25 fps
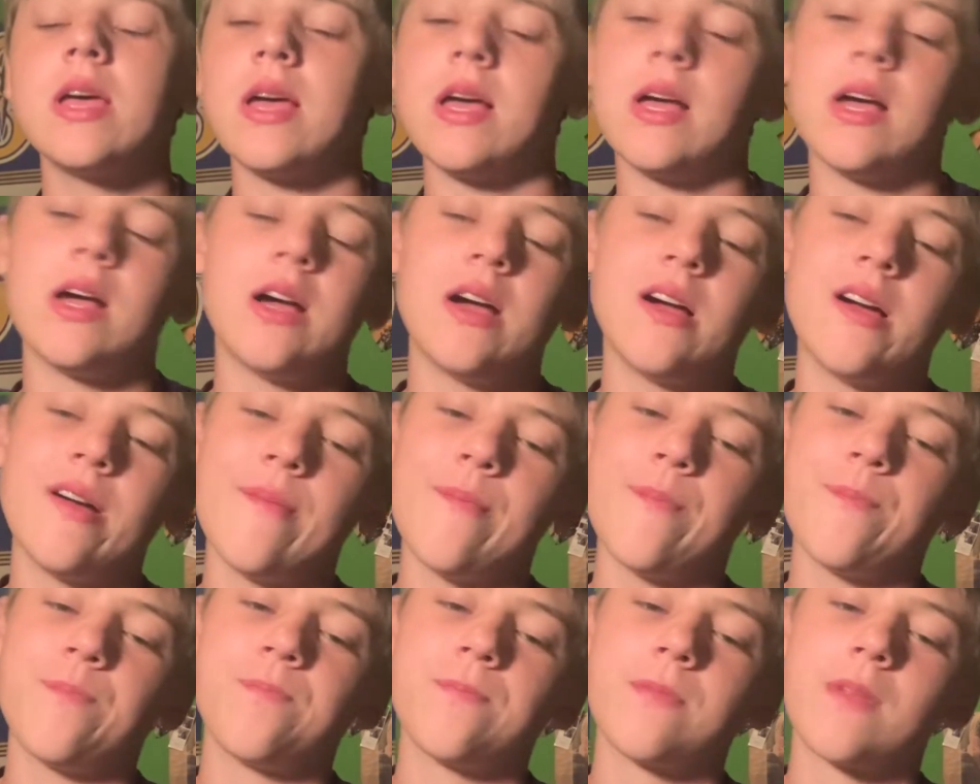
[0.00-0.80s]

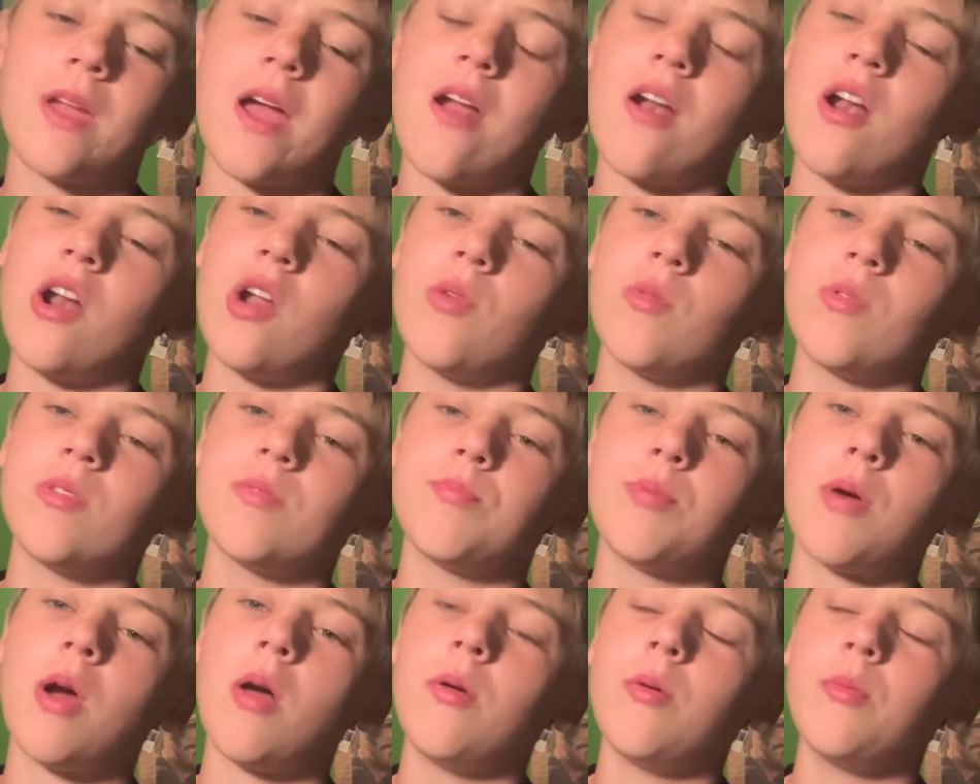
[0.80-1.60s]
Um, I don't know.
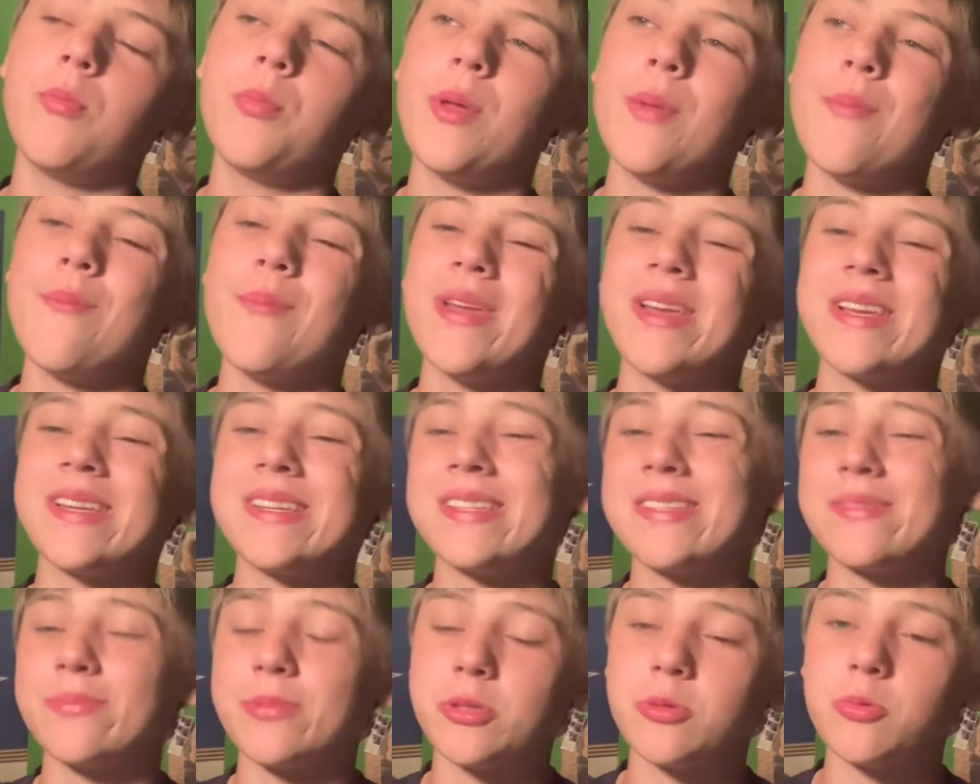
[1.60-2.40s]
We'd probably be a
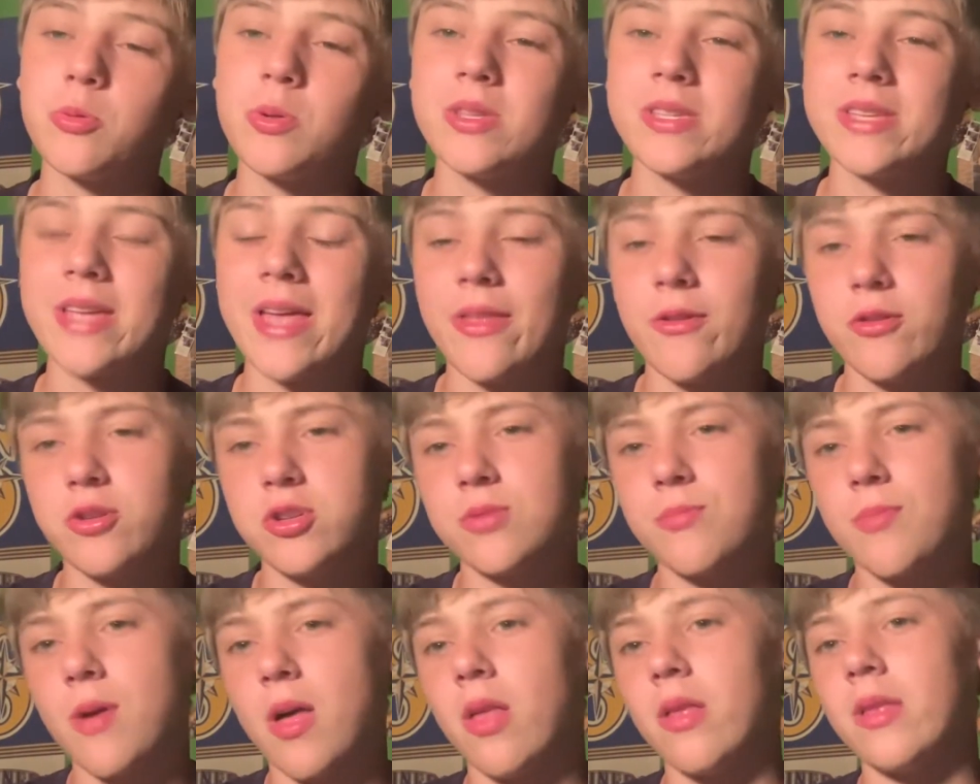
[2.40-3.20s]
mix between Taylor
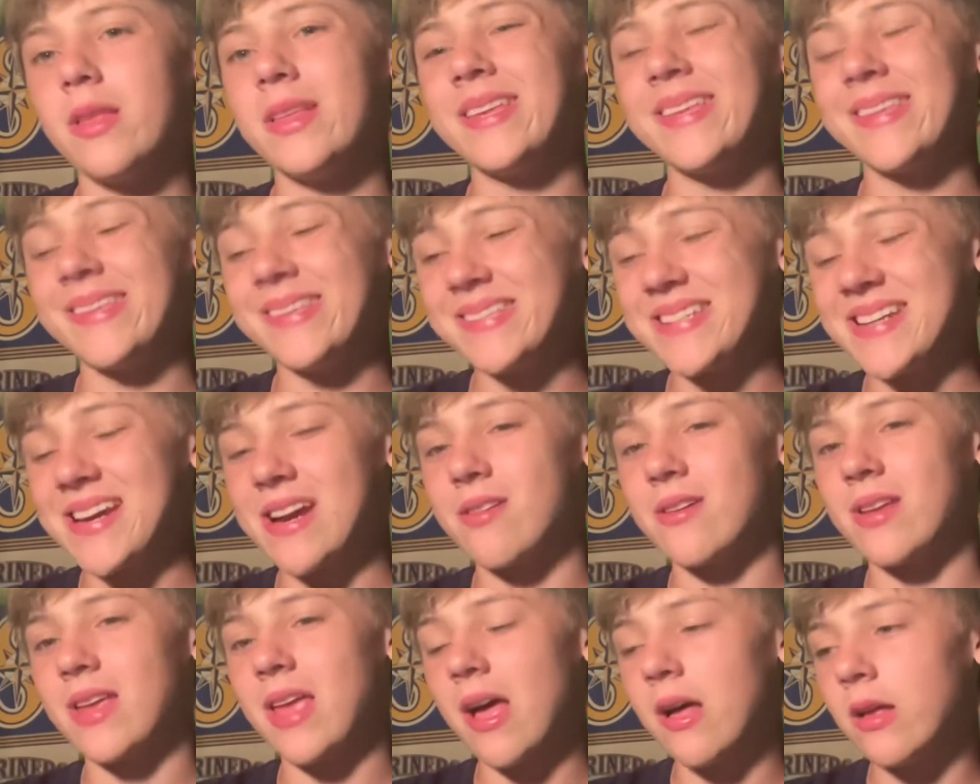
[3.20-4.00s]
Trammell,
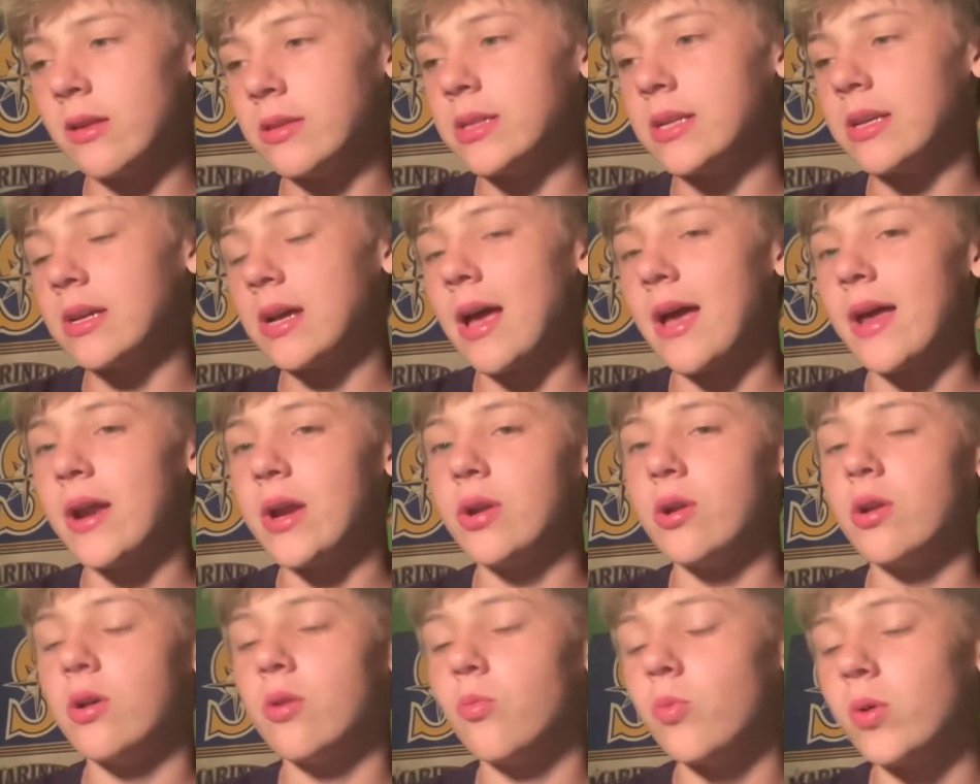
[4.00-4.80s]
Jarred Kelenic. I
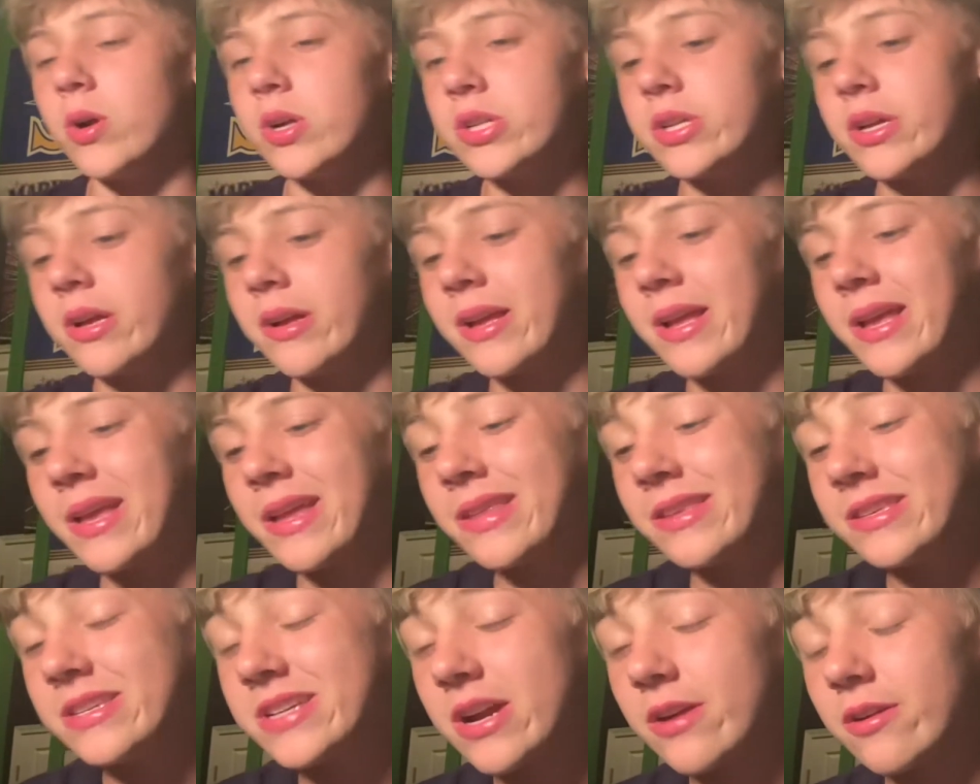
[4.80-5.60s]
don't know where Jarred
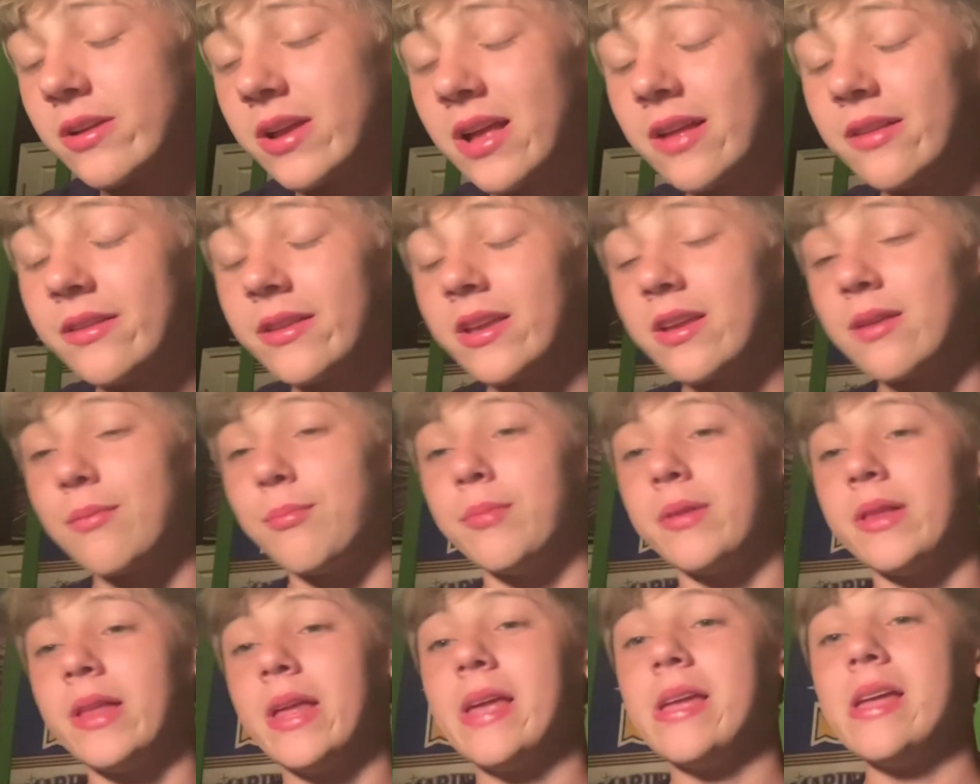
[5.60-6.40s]
Kelenic can
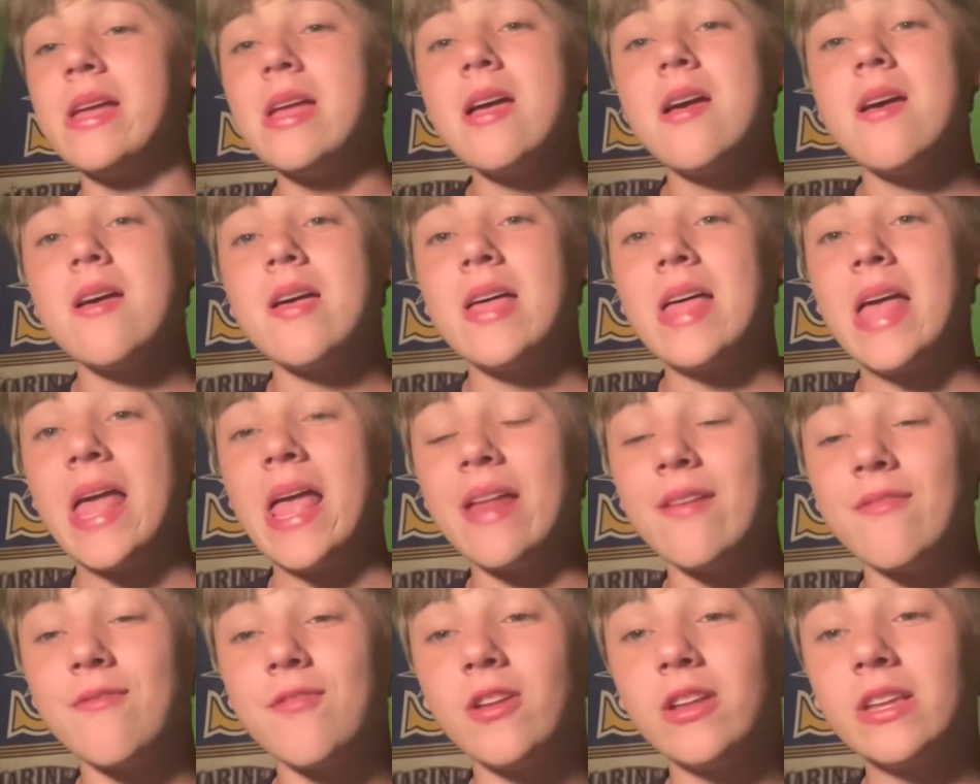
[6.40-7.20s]
play
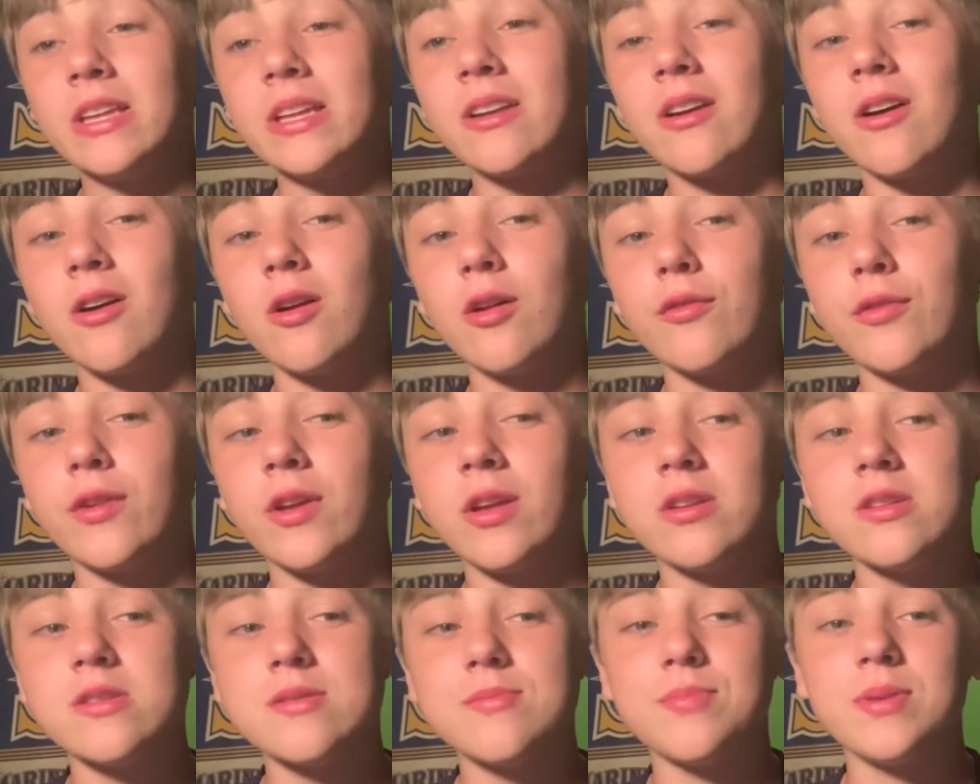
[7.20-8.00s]
infield at all, if
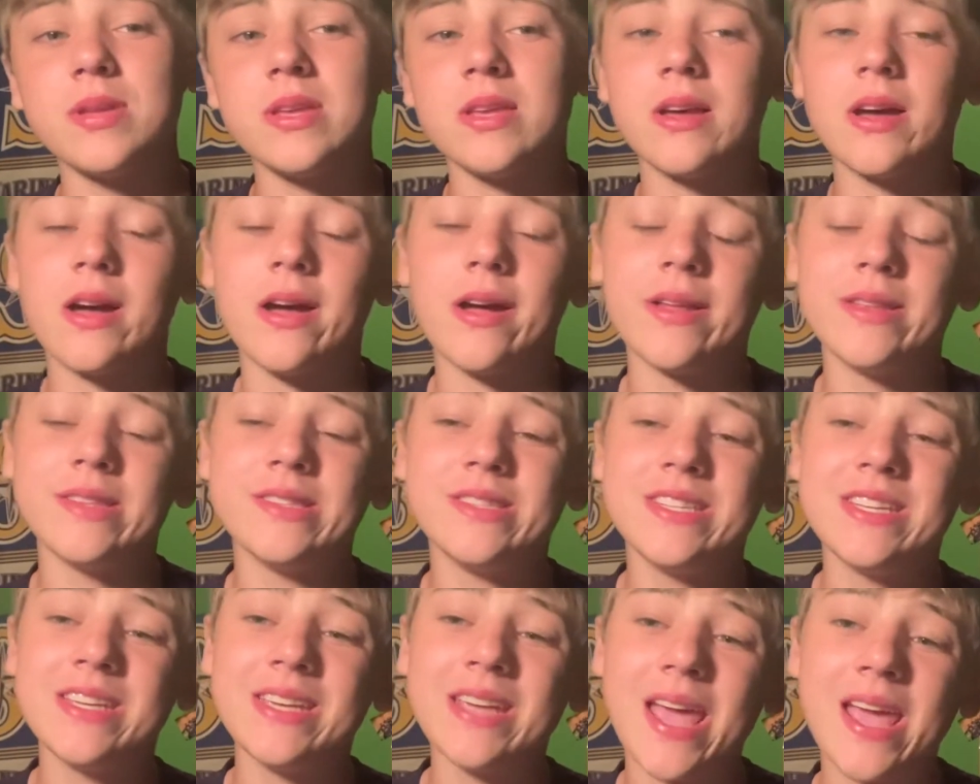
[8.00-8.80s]
he could be a uh,
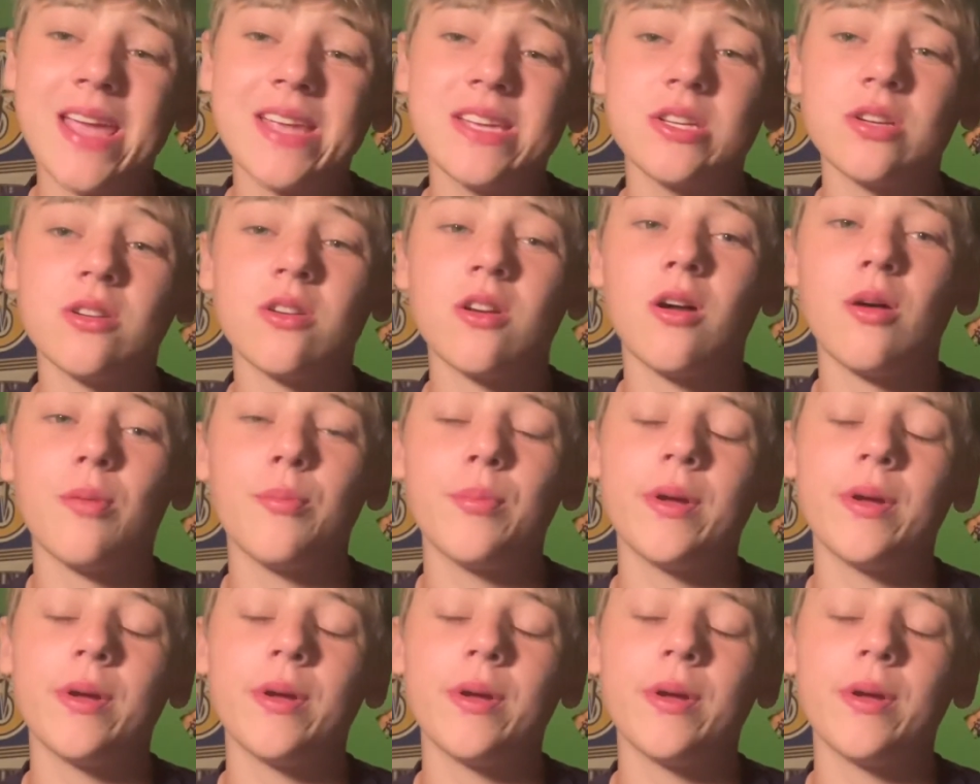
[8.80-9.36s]
DH at all.